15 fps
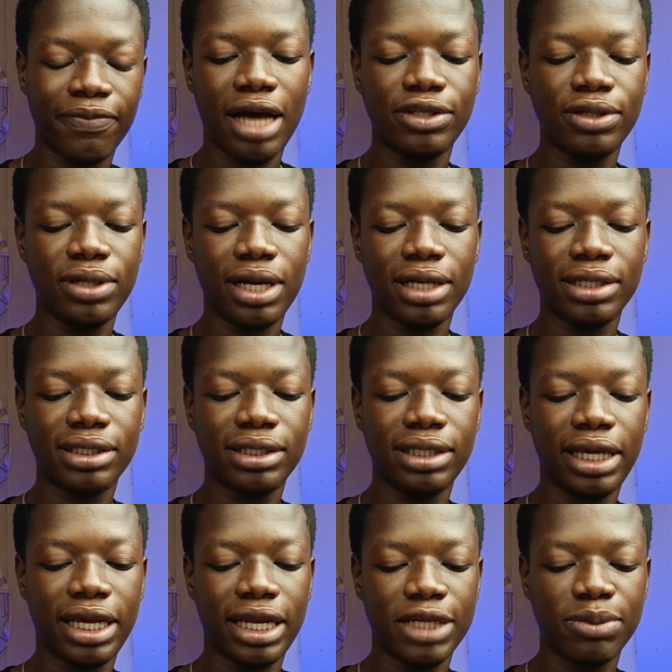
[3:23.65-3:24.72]
As you can
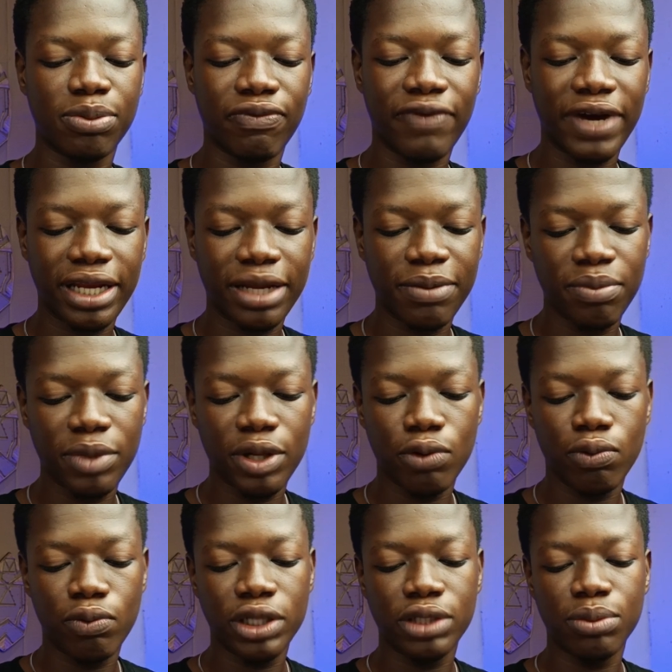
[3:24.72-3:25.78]
see, it has provided me
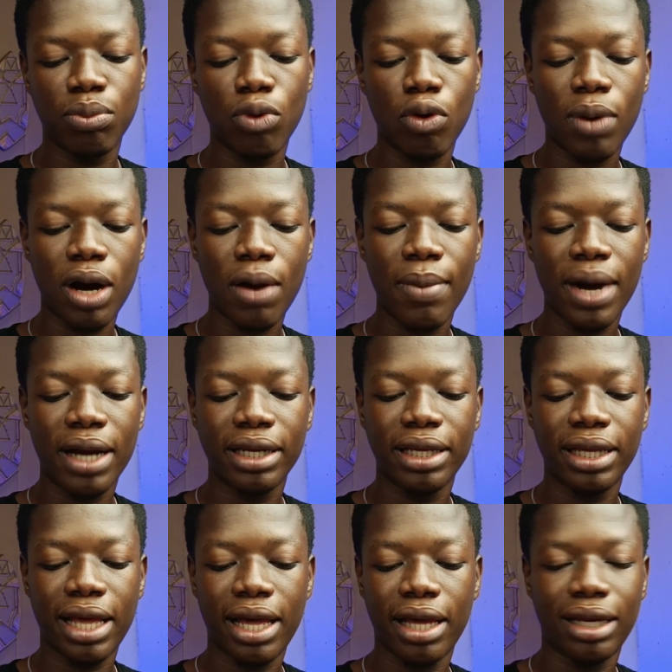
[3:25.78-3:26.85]
with mobile
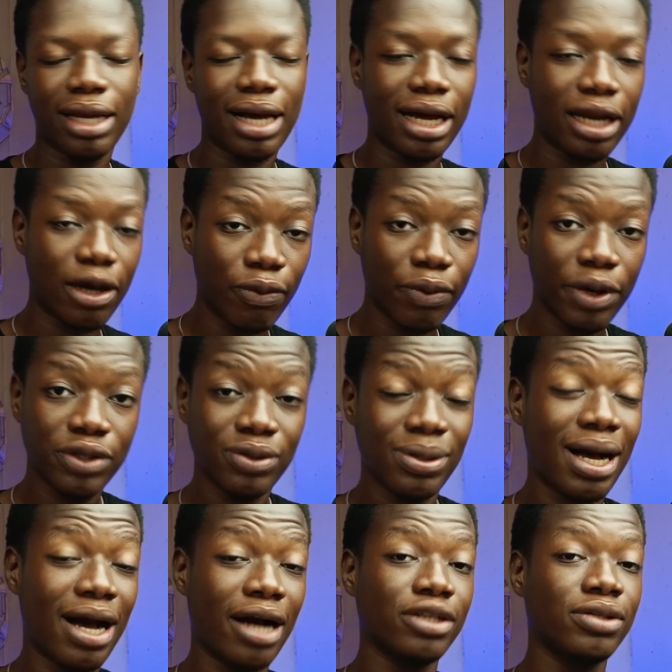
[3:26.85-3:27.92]
money and other ways to
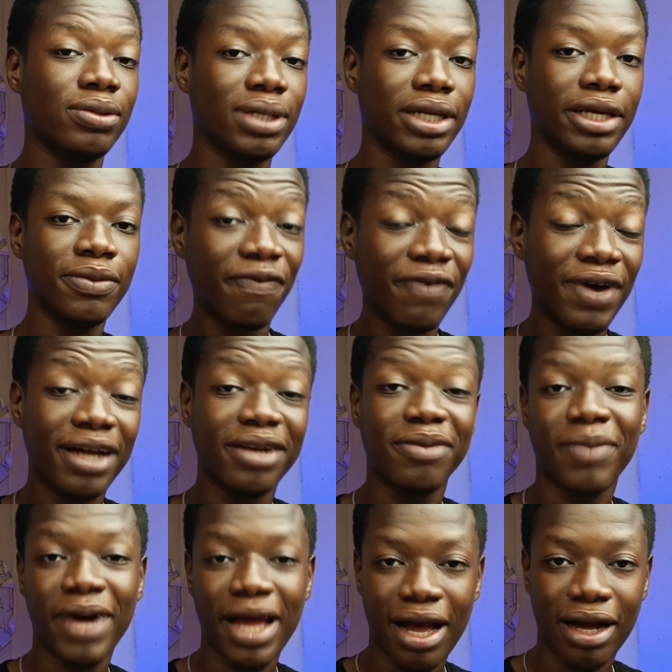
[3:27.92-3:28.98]
actually fund
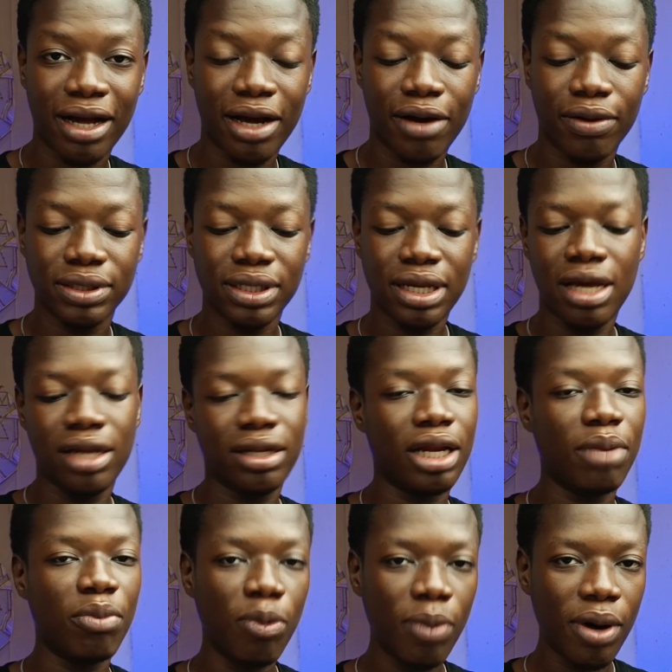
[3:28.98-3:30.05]
my account. Now
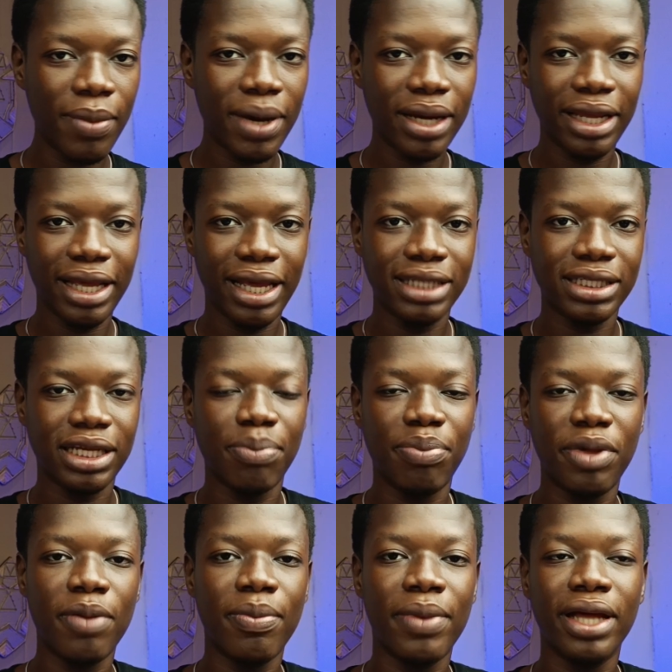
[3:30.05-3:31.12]
the mobile money is a
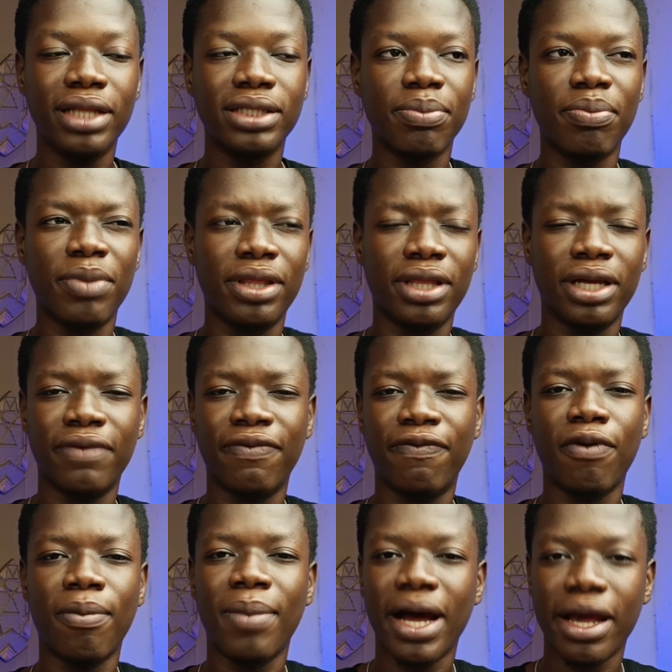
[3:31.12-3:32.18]
payment method
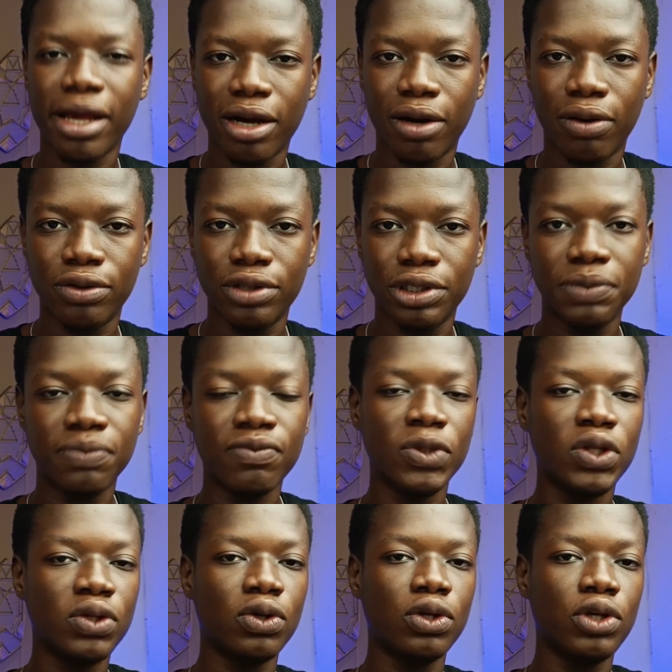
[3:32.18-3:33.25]
for my country,
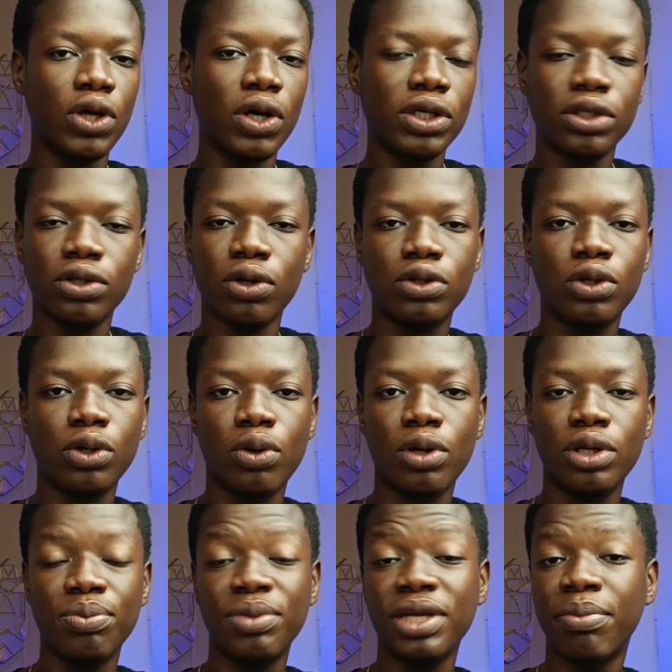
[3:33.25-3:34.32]
so yours is also
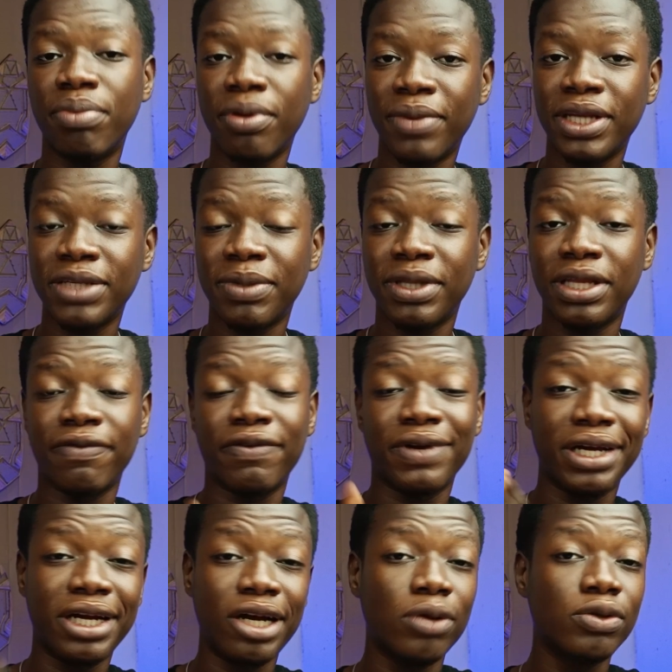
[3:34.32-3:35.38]
going to be a payment method for
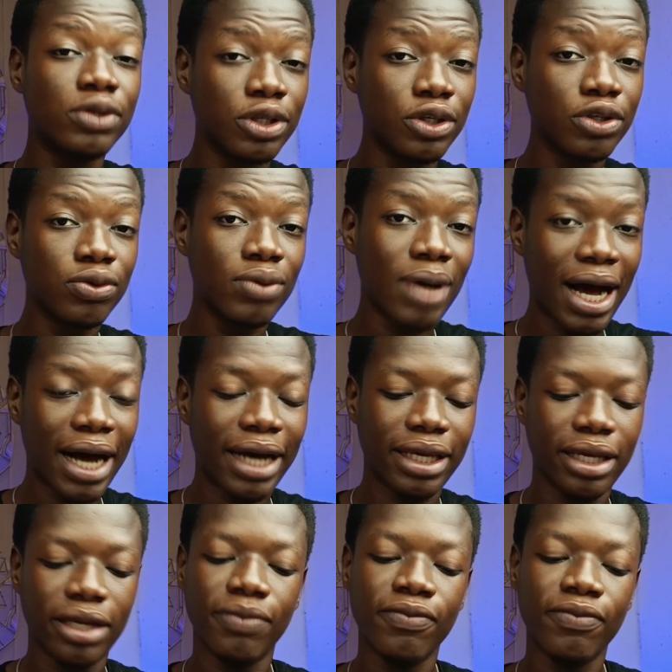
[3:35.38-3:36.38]
the country you are in.